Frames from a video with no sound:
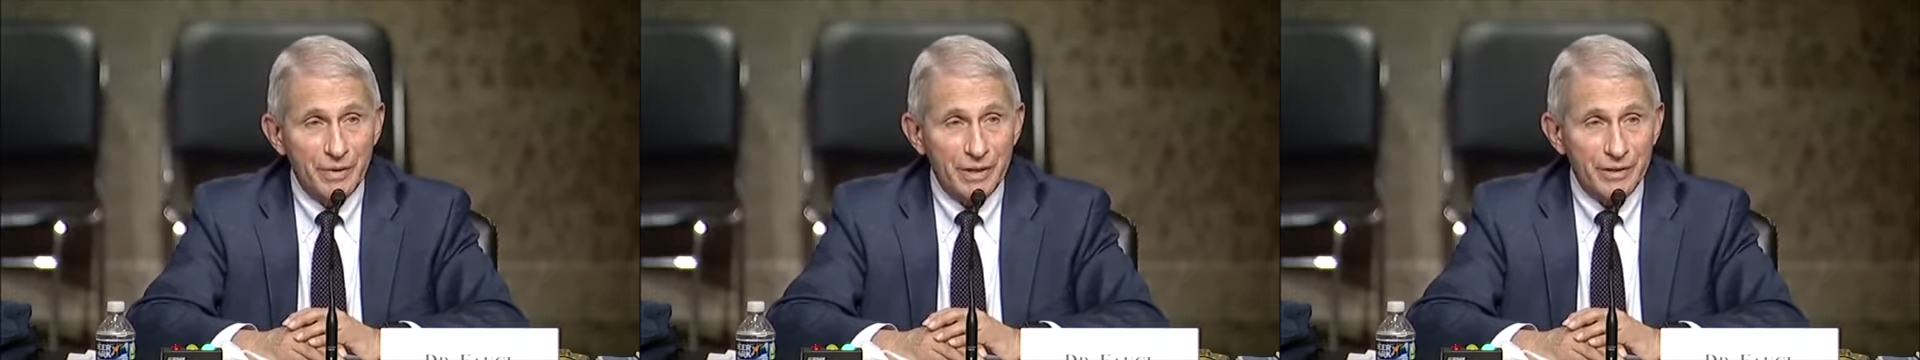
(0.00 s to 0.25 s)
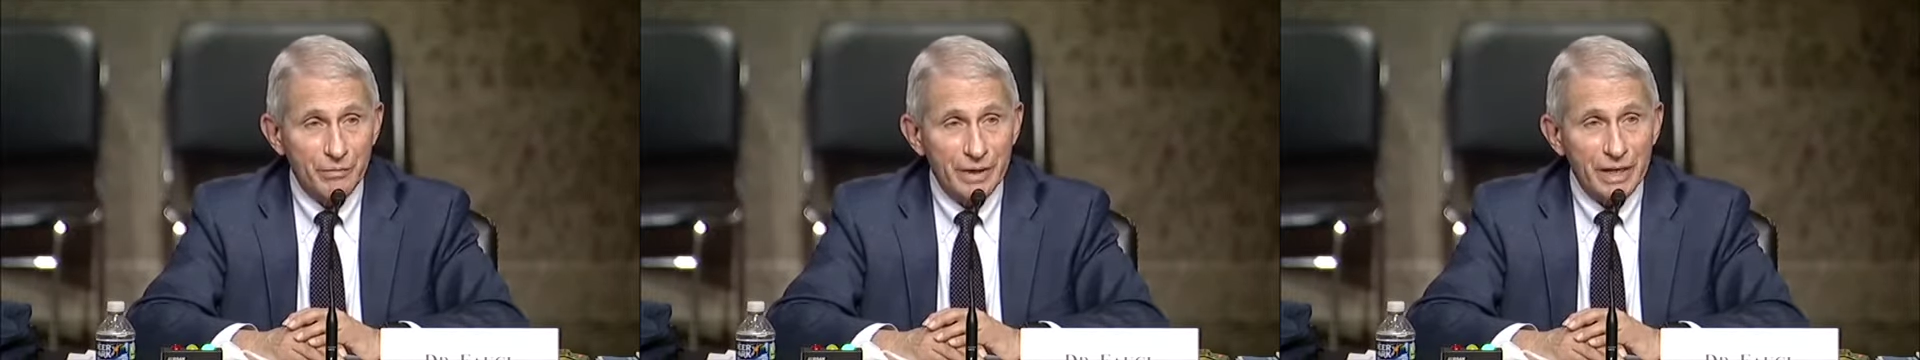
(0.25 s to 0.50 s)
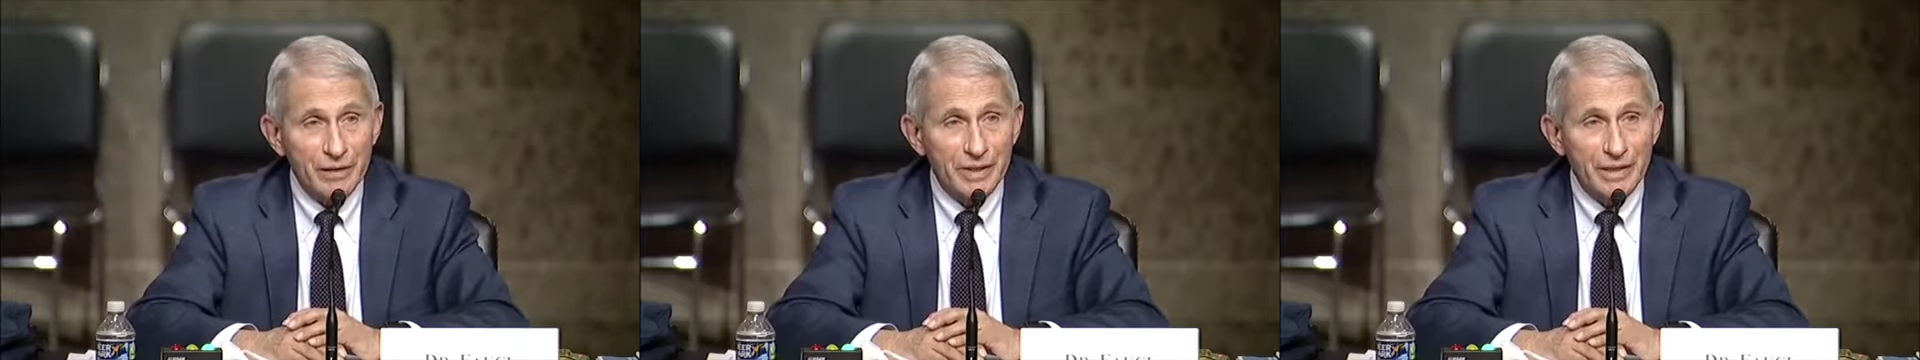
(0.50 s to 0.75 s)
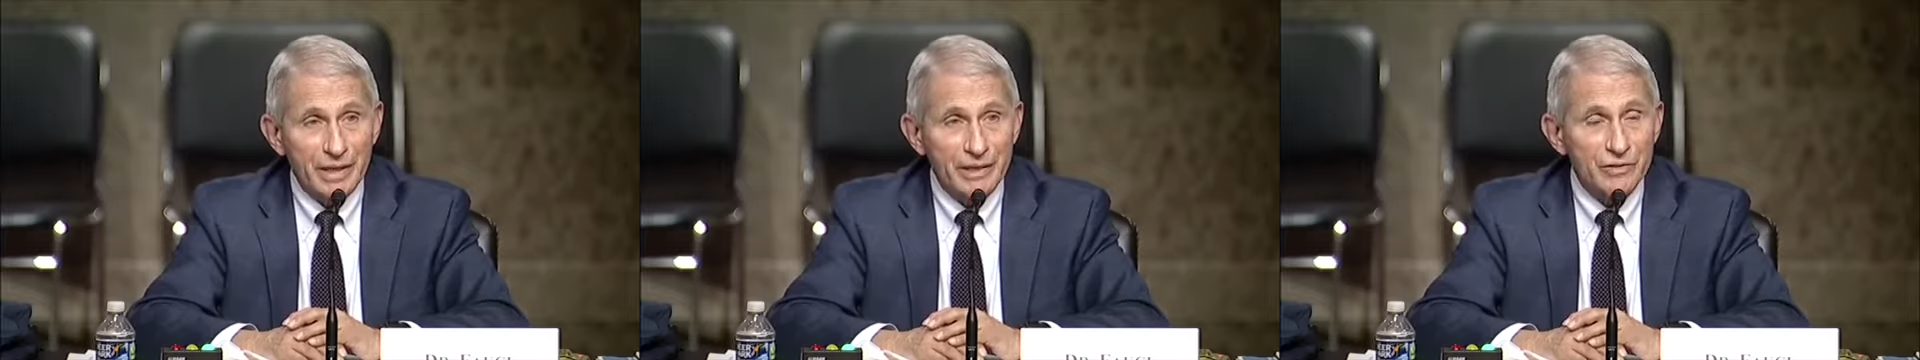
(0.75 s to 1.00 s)
by the
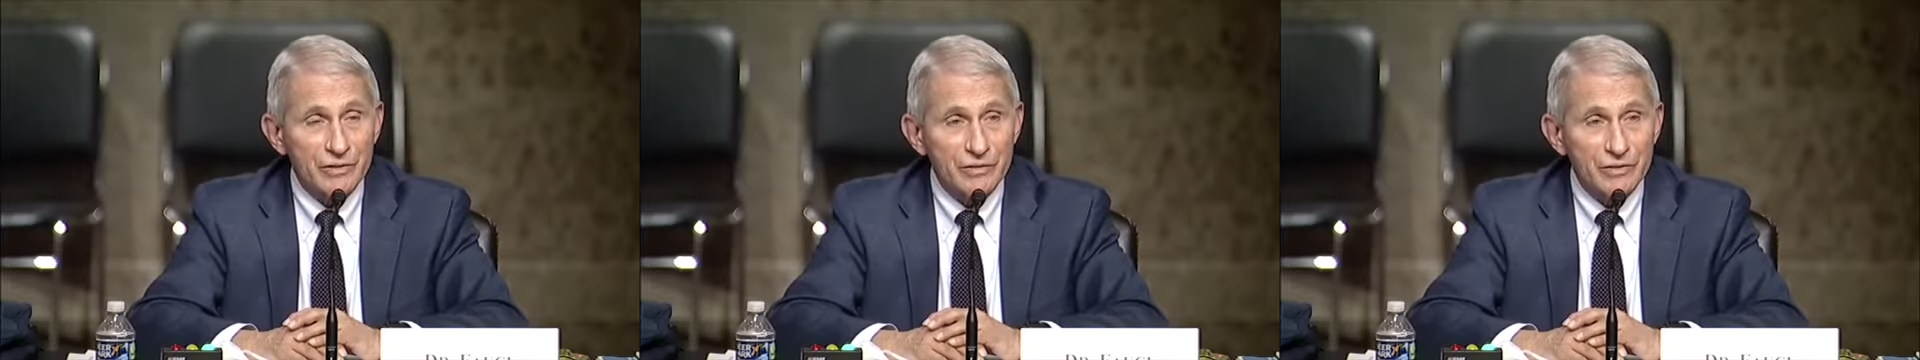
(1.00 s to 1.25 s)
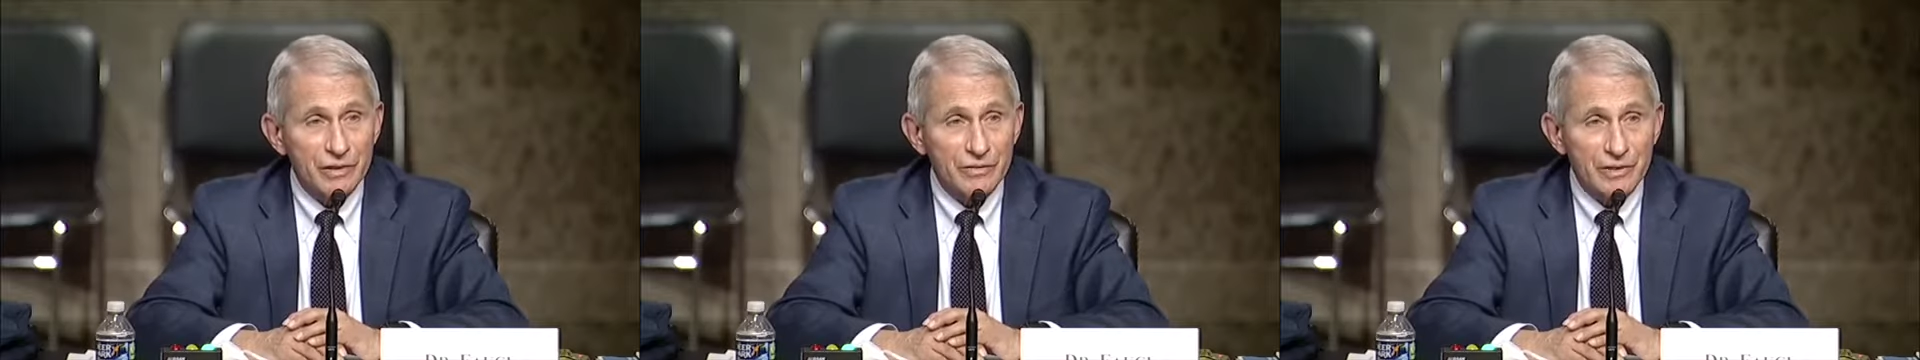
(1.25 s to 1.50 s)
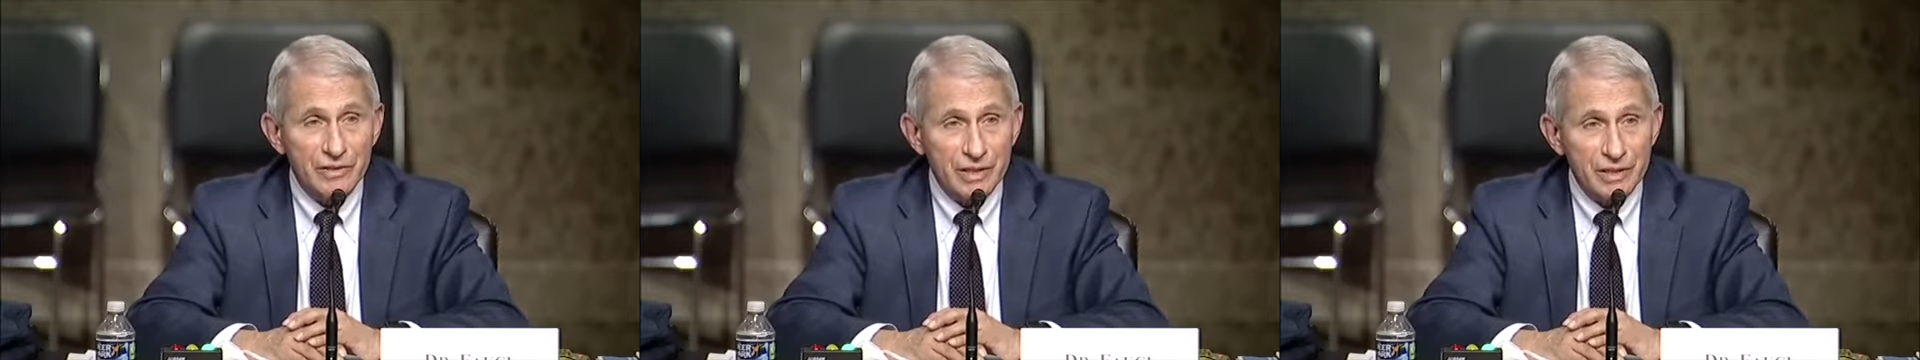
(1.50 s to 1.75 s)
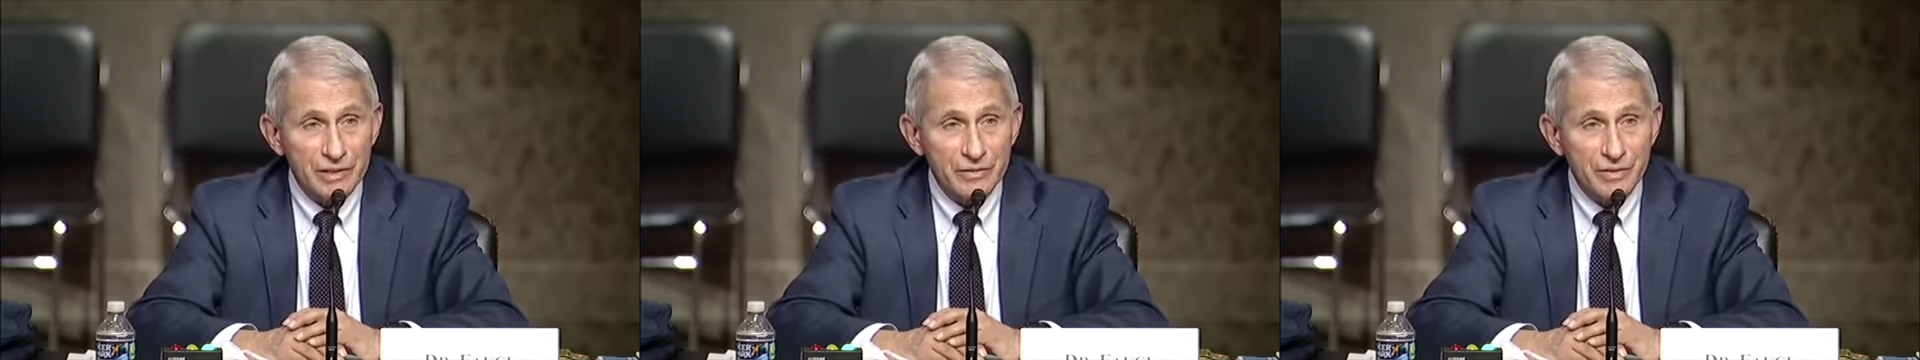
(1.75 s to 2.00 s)
recommendations of the
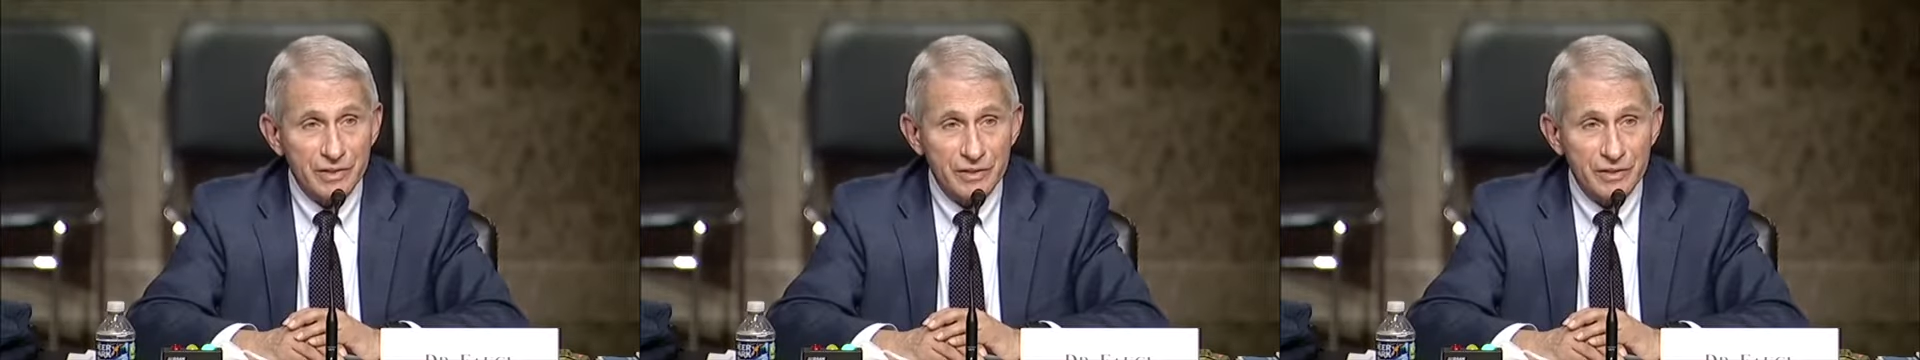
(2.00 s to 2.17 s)
Centers for